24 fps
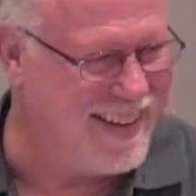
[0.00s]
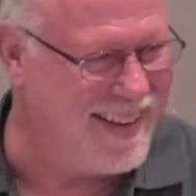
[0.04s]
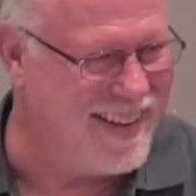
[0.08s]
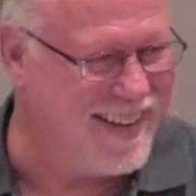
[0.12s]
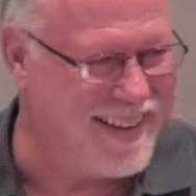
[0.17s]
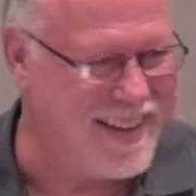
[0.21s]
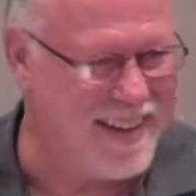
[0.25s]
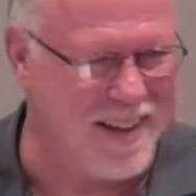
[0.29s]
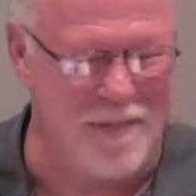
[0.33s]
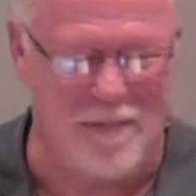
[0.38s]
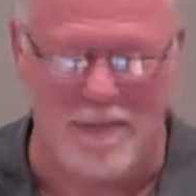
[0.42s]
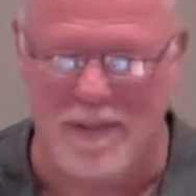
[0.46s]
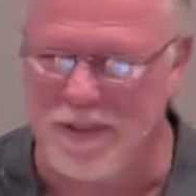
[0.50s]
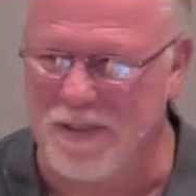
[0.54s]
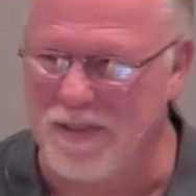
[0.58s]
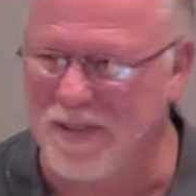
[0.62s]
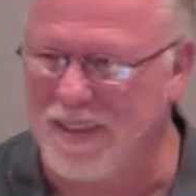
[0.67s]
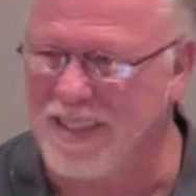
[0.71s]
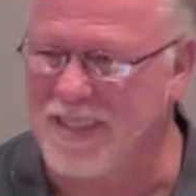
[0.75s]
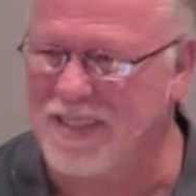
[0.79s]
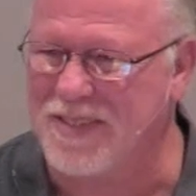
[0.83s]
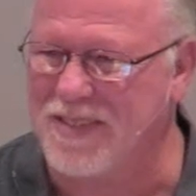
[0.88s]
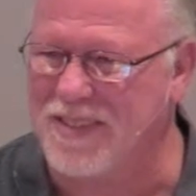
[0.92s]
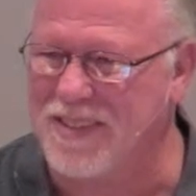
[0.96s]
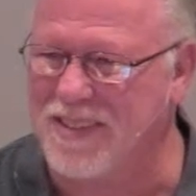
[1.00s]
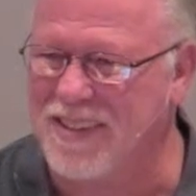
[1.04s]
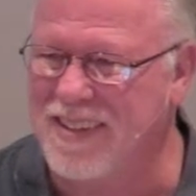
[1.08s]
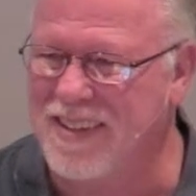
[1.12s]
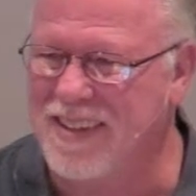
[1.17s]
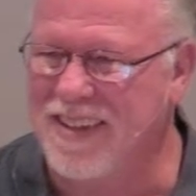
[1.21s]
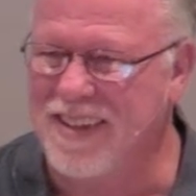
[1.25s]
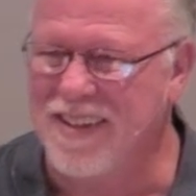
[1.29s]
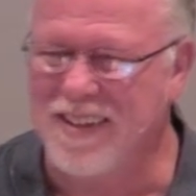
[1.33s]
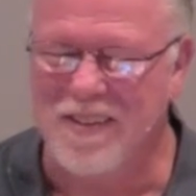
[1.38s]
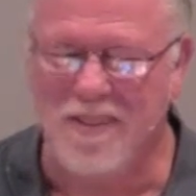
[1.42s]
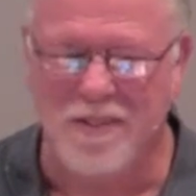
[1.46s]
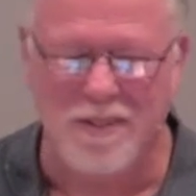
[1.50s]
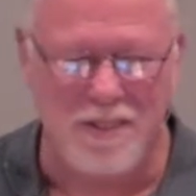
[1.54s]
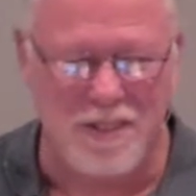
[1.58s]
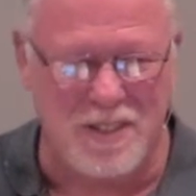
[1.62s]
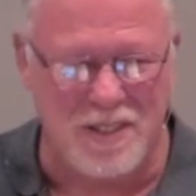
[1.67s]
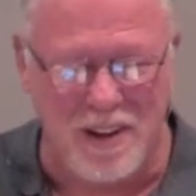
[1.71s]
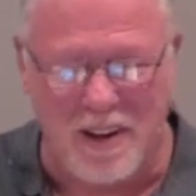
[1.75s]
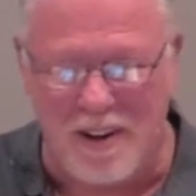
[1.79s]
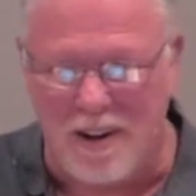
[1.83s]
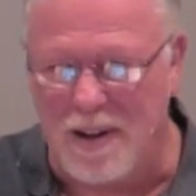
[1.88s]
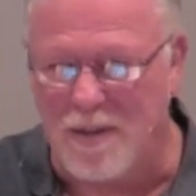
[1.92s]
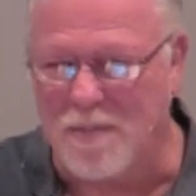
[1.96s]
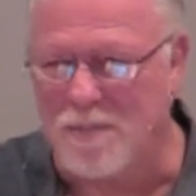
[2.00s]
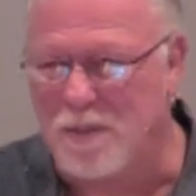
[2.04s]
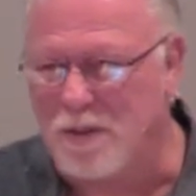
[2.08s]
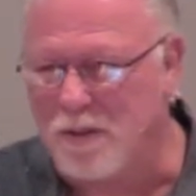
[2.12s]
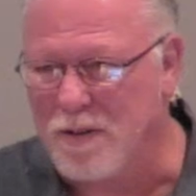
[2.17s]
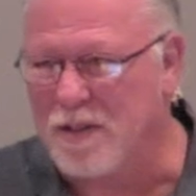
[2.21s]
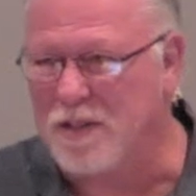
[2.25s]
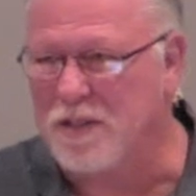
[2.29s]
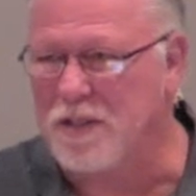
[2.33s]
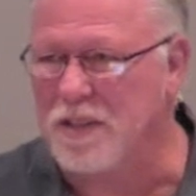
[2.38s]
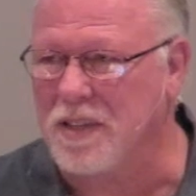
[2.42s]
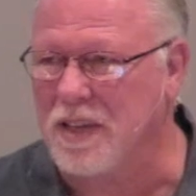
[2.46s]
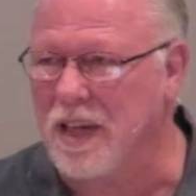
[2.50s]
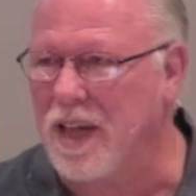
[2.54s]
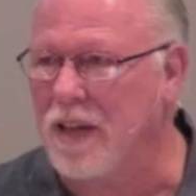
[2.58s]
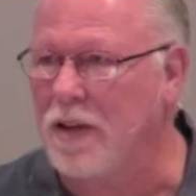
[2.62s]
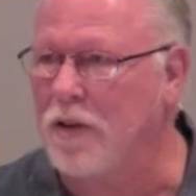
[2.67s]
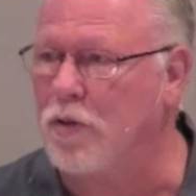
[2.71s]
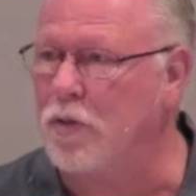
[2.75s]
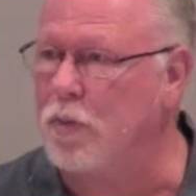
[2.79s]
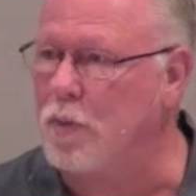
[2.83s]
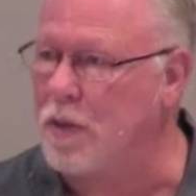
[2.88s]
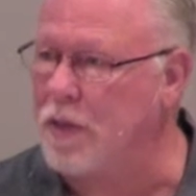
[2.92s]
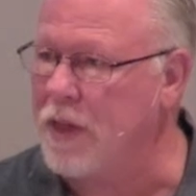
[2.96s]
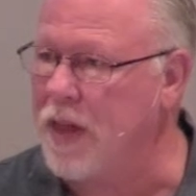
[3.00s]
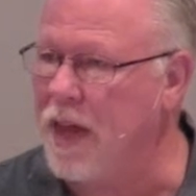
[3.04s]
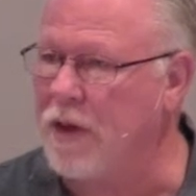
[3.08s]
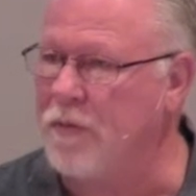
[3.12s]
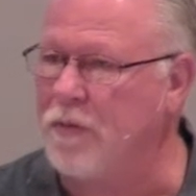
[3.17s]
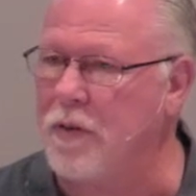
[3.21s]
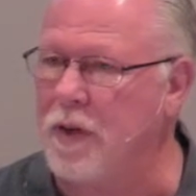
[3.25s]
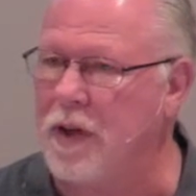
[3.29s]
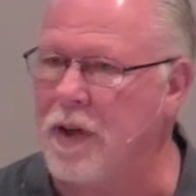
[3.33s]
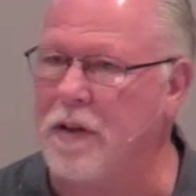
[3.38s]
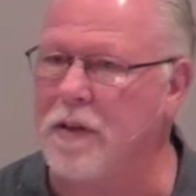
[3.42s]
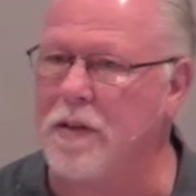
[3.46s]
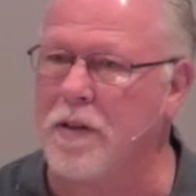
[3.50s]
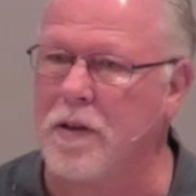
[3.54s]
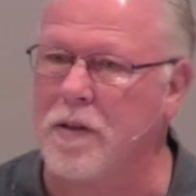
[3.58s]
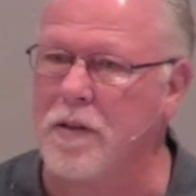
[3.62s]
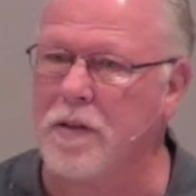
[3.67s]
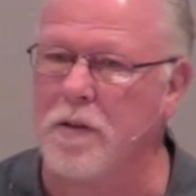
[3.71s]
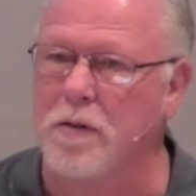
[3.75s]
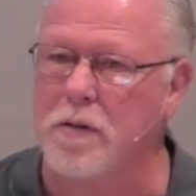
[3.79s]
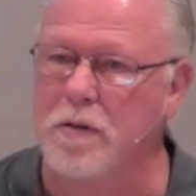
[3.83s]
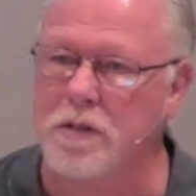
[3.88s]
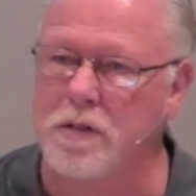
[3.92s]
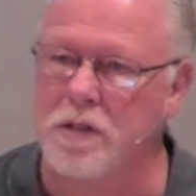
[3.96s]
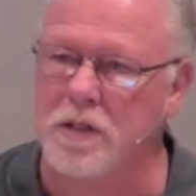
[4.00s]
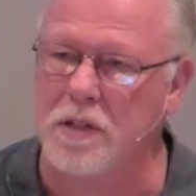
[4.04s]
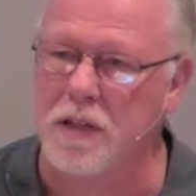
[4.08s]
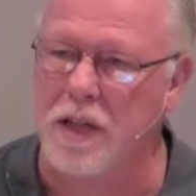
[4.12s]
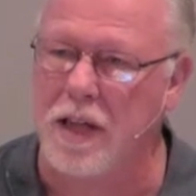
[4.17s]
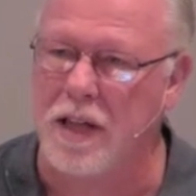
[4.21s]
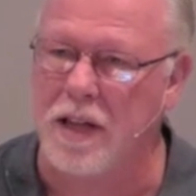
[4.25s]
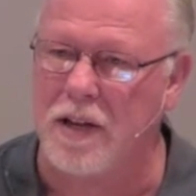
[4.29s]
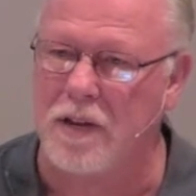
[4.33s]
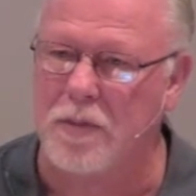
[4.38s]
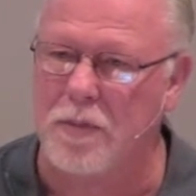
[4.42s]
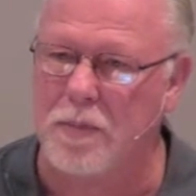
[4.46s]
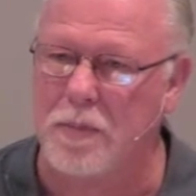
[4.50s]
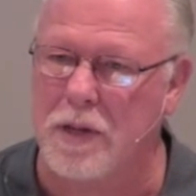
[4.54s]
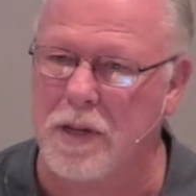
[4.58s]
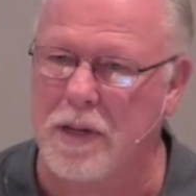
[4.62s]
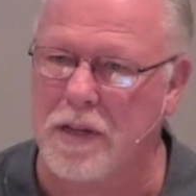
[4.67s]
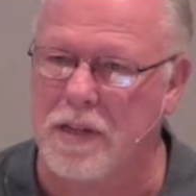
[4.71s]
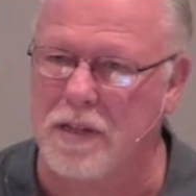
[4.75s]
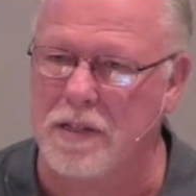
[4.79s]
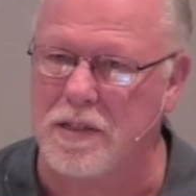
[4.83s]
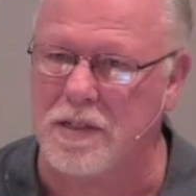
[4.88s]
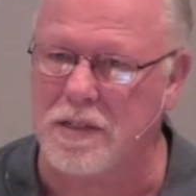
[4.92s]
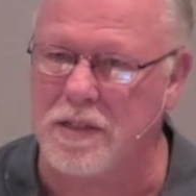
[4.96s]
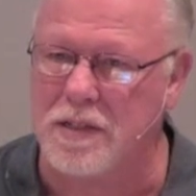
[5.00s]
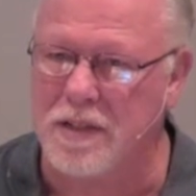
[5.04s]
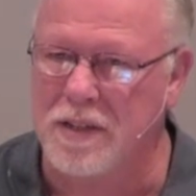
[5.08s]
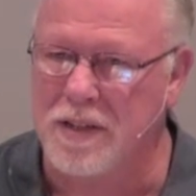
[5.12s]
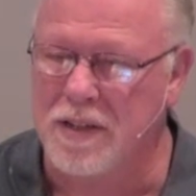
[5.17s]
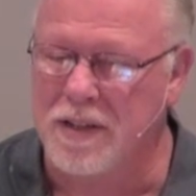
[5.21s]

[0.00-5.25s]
In a couple of weeks, we'll start off the Christian calendar with Advent. The Christian calendar begins